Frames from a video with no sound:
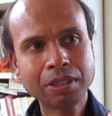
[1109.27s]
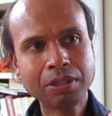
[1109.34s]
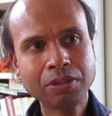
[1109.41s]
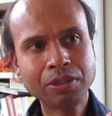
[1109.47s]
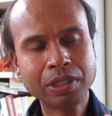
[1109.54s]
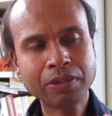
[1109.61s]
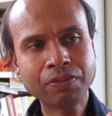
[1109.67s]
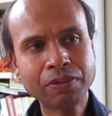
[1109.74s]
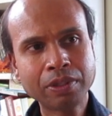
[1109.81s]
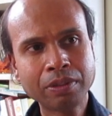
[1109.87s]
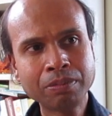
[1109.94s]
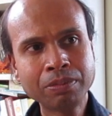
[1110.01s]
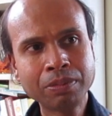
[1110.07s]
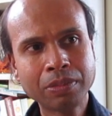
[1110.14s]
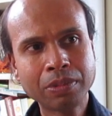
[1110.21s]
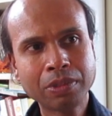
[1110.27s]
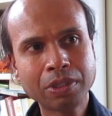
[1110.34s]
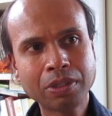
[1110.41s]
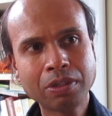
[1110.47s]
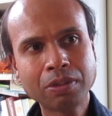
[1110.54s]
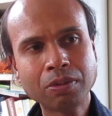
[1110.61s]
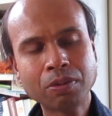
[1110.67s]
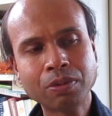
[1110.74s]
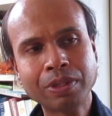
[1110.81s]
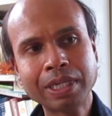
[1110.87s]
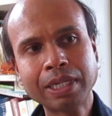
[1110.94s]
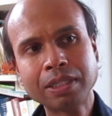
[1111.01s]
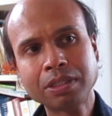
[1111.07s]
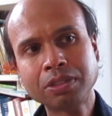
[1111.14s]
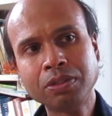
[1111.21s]
you give them, or
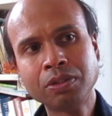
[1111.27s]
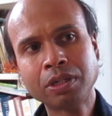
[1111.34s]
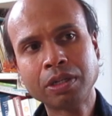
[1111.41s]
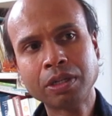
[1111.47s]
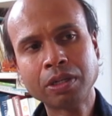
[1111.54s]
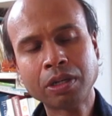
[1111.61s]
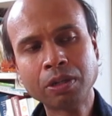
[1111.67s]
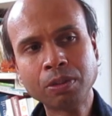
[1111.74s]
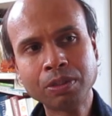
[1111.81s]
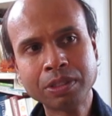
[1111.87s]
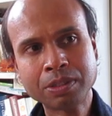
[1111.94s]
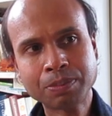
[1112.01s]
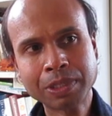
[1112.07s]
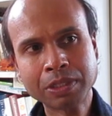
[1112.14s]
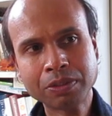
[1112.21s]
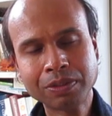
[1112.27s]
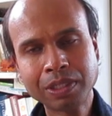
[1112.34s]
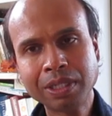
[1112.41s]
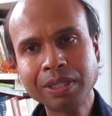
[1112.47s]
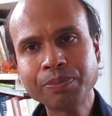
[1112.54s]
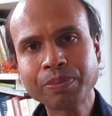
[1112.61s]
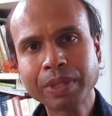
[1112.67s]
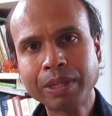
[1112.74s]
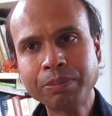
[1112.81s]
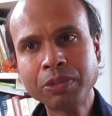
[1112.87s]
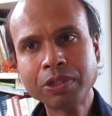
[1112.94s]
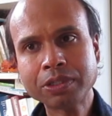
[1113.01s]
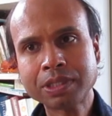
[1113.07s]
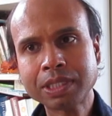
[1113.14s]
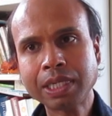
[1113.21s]
that you hold a special. I'm
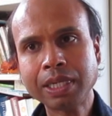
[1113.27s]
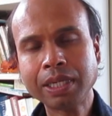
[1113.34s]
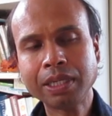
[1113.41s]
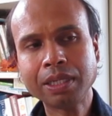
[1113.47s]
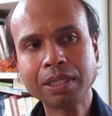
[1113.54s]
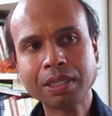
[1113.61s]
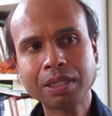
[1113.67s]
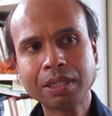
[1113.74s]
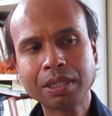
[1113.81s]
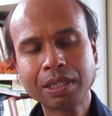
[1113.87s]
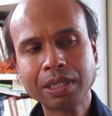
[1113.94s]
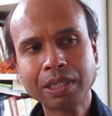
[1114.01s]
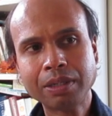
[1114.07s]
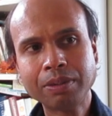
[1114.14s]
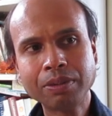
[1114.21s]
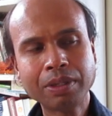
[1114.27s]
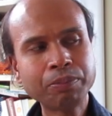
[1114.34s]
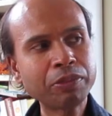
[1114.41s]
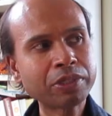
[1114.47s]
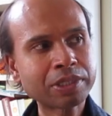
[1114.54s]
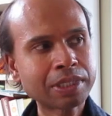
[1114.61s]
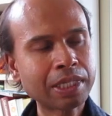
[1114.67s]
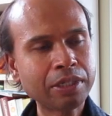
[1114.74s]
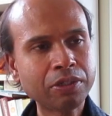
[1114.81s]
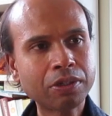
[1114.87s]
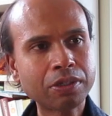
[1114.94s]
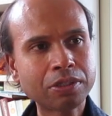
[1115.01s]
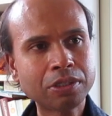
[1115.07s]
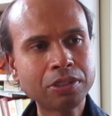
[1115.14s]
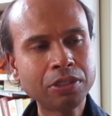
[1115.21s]
not saying, I'm not saying
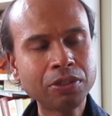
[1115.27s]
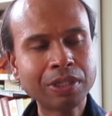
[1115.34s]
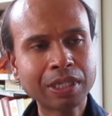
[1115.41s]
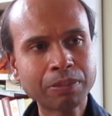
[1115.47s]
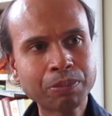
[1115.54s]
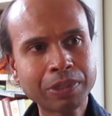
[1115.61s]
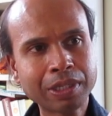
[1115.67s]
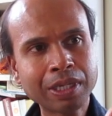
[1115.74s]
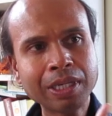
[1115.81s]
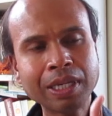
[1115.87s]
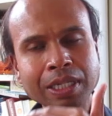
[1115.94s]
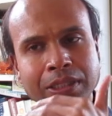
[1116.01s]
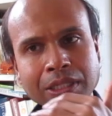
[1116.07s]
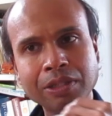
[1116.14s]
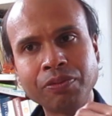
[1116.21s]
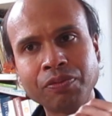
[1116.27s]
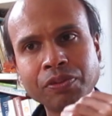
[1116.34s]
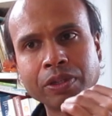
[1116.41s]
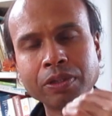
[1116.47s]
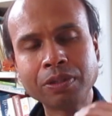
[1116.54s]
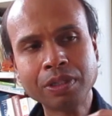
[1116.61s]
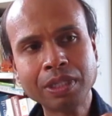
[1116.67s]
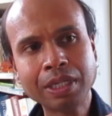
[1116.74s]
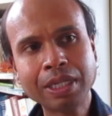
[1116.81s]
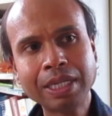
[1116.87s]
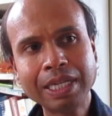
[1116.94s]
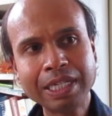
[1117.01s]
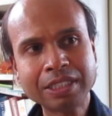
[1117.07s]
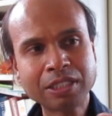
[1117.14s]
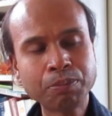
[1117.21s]
not to do that, but I actually mm. feel
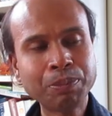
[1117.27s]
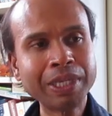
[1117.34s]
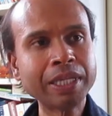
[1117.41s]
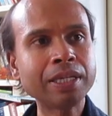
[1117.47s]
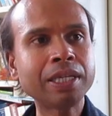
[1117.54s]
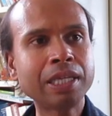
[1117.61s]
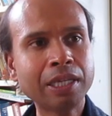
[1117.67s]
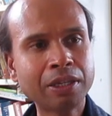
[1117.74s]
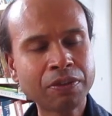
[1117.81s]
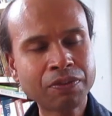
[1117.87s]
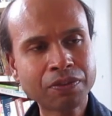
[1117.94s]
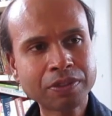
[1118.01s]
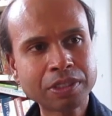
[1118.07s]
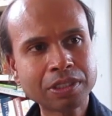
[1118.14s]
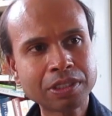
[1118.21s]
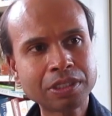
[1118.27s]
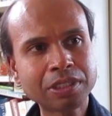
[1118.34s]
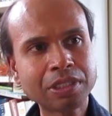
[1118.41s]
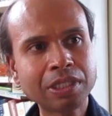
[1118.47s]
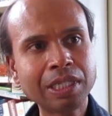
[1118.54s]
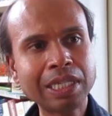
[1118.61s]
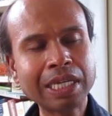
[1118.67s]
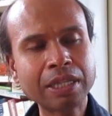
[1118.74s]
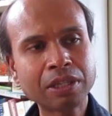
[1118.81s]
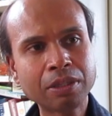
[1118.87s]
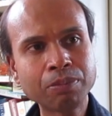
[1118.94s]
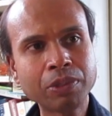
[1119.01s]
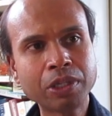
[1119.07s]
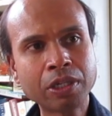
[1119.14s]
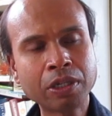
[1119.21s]
it's a bigger gift to let
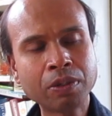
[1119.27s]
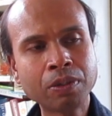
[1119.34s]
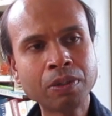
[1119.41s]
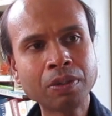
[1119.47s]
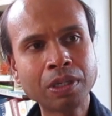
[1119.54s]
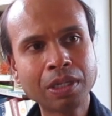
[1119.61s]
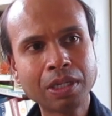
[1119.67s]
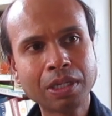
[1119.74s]
them go